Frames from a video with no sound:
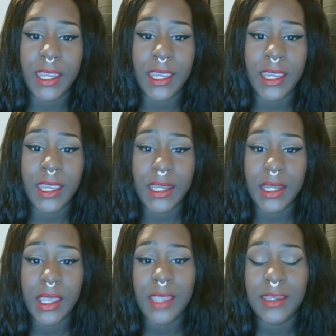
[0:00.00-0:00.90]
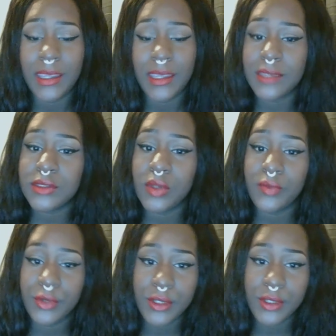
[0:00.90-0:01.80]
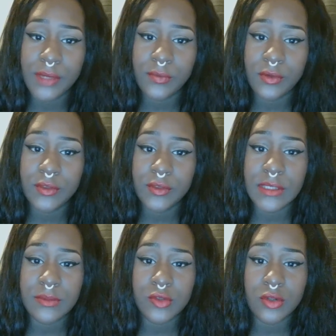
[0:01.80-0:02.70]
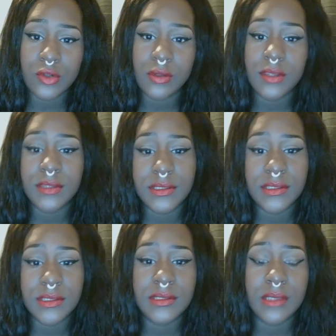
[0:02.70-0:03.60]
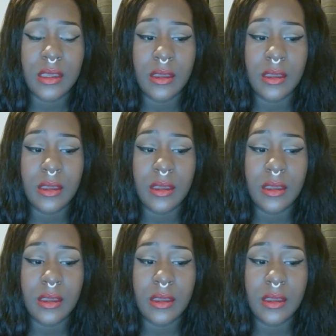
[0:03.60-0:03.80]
and yeah, so if you're looking for new septum jewelry, this is